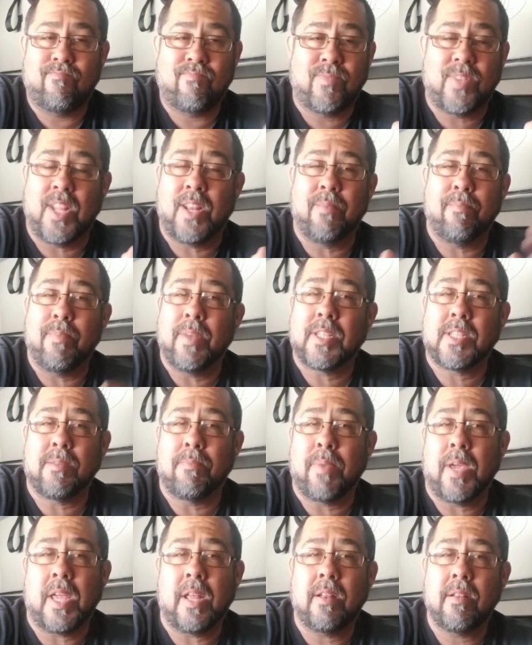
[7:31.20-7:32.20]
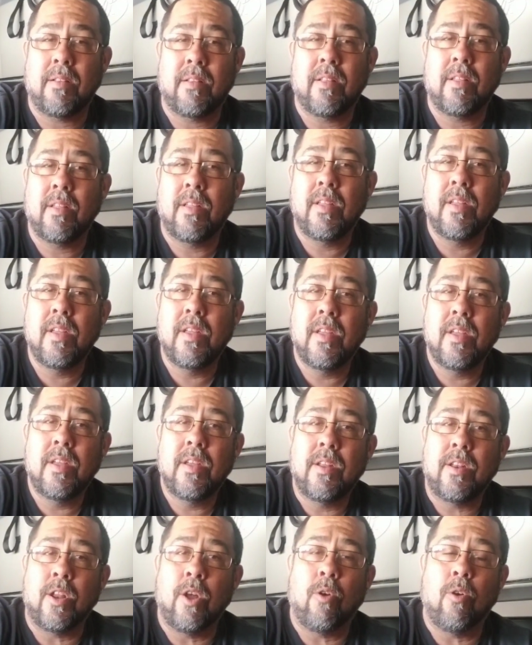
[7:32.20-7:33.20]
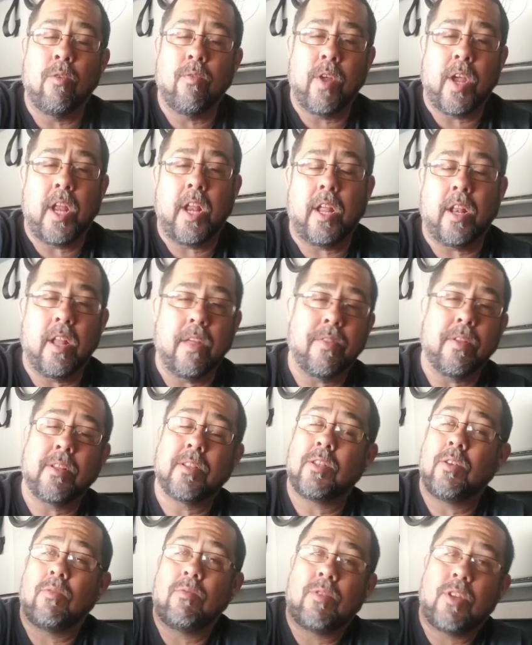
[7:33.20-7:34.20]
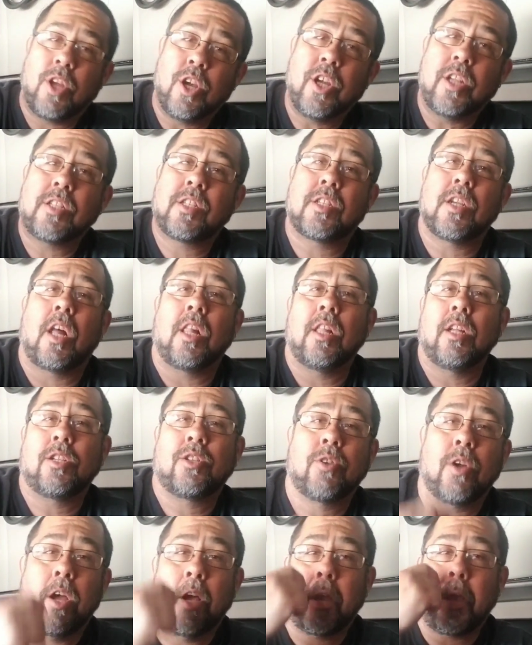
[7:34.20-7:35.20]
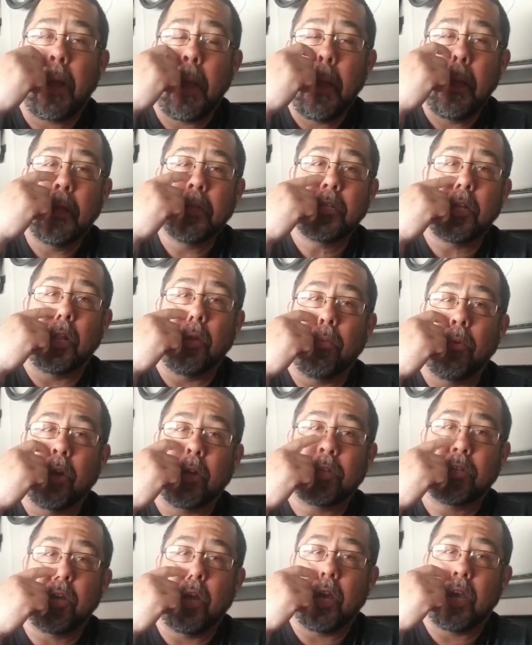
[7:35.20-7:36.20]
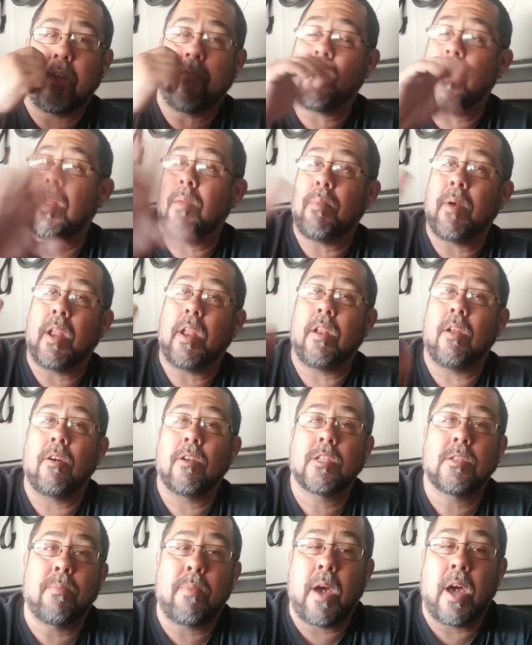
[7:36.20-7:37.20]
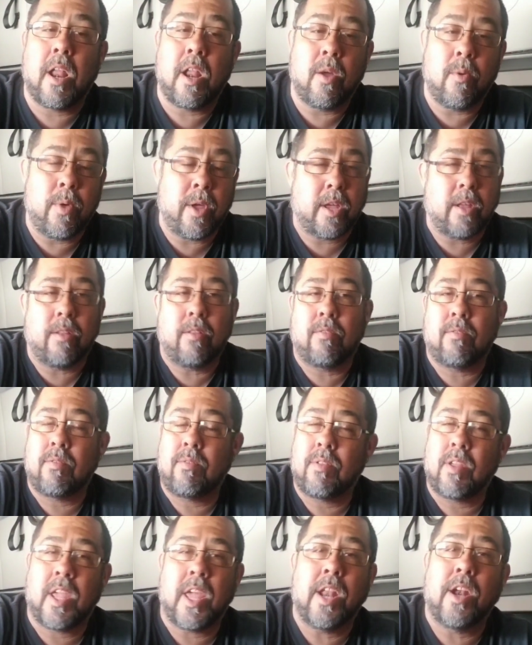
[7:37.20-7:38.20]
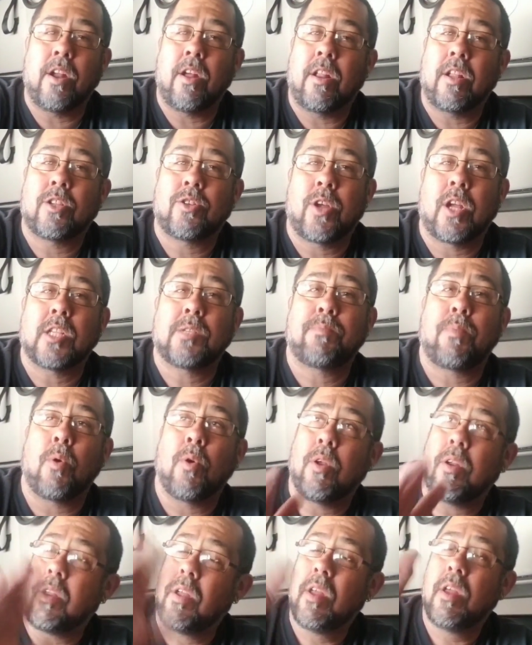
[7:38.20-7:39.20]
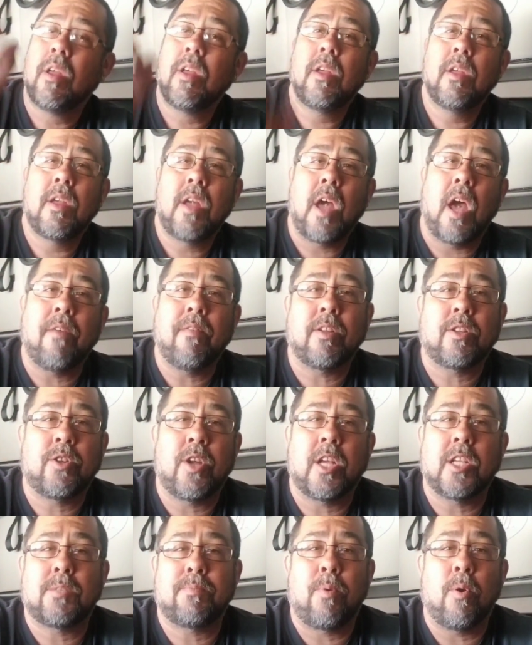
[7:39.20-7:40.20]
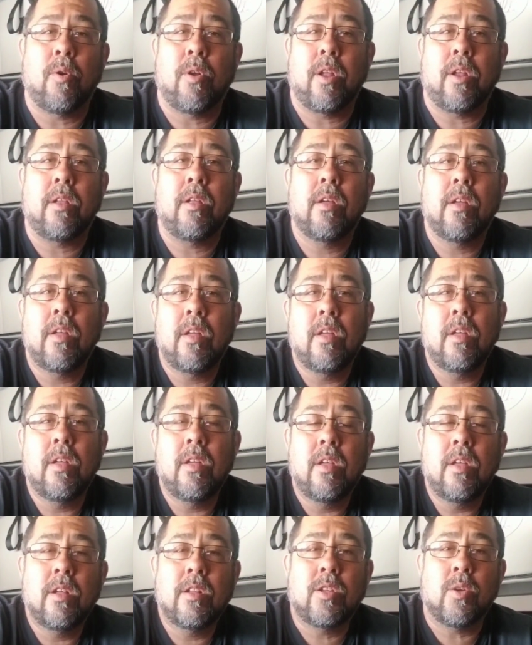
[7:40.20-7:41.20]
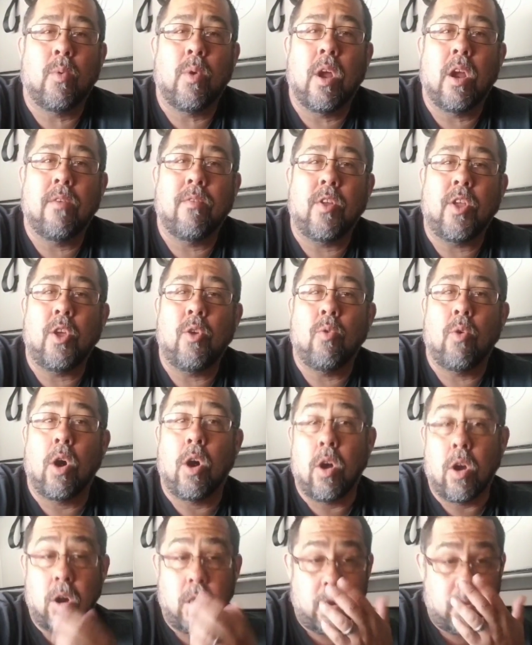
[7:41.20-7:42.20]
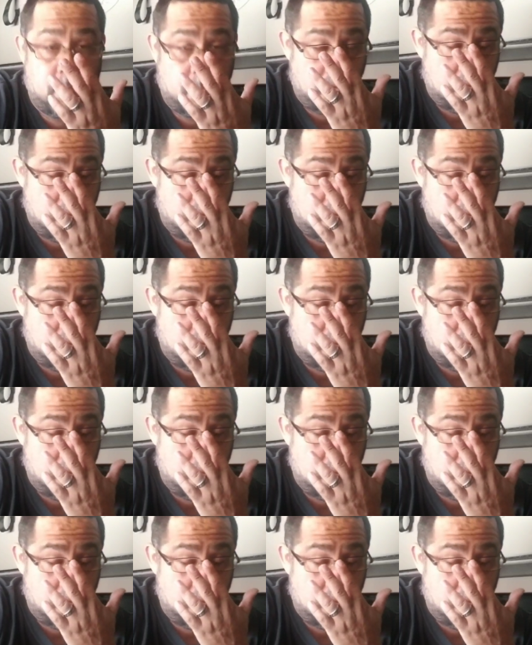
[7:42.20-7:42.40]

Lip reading: didn't miss a beat. No overheating, nothing. So good, solid truck, solid work truck. If anybody knows about it, we can get it on a transport, have it transported to wherever you are.